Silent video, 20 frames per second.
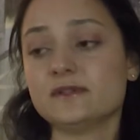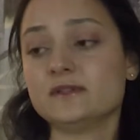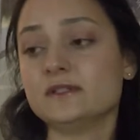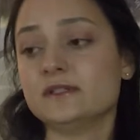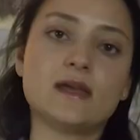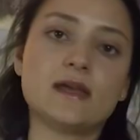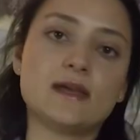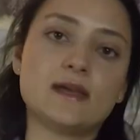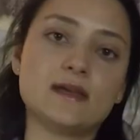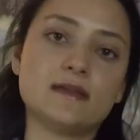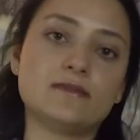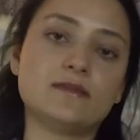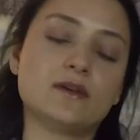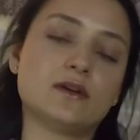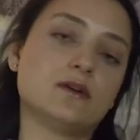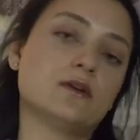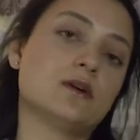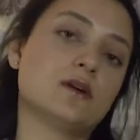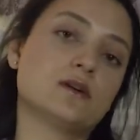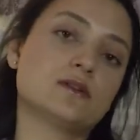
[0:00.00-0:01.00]
And there
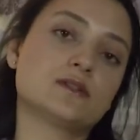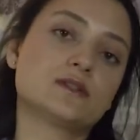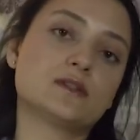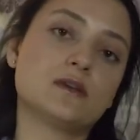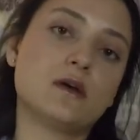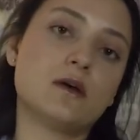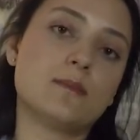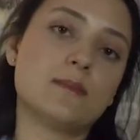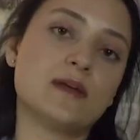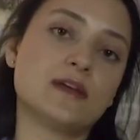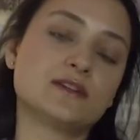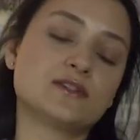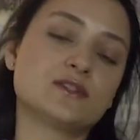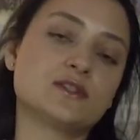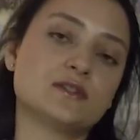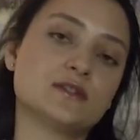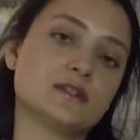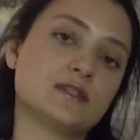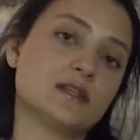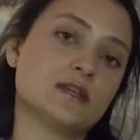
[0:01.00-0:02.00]
are some
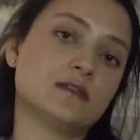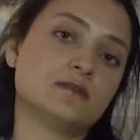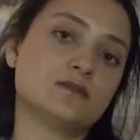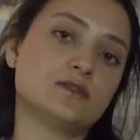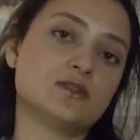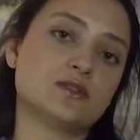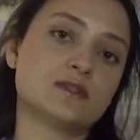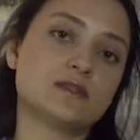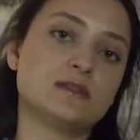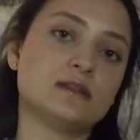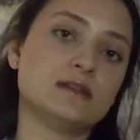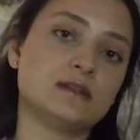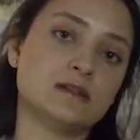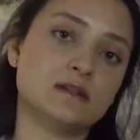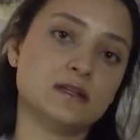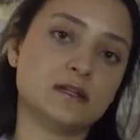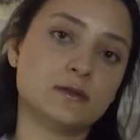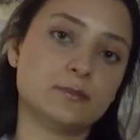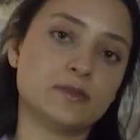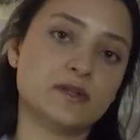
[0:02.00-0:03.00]
actions that just need a
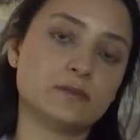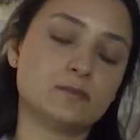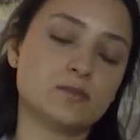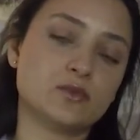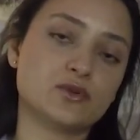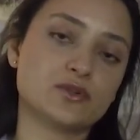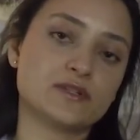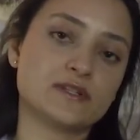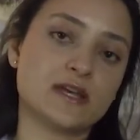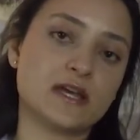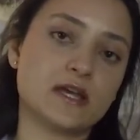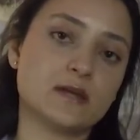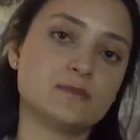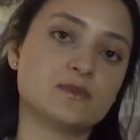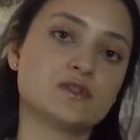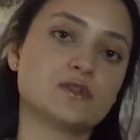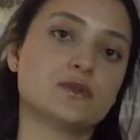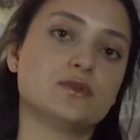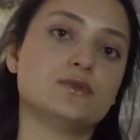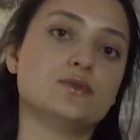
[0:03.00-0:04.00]
little bit more time,
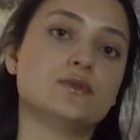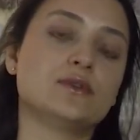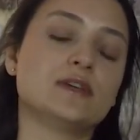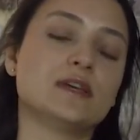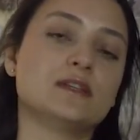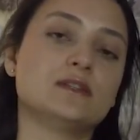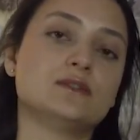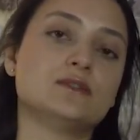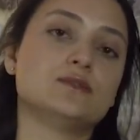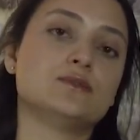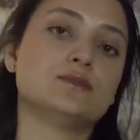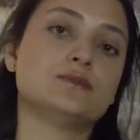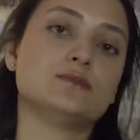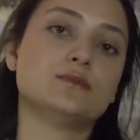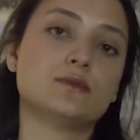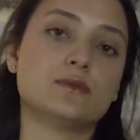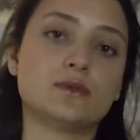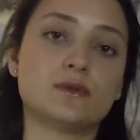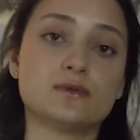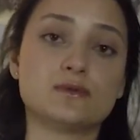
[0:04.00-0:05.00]
so you can do
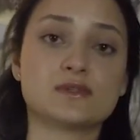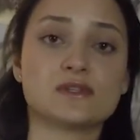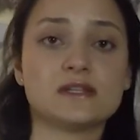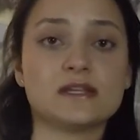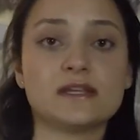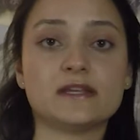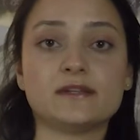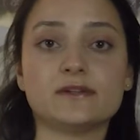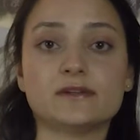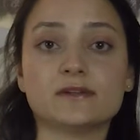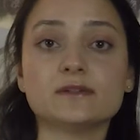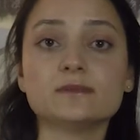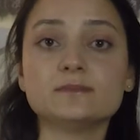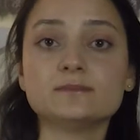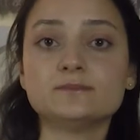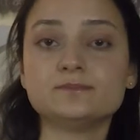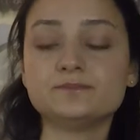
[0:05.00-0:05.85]
those later.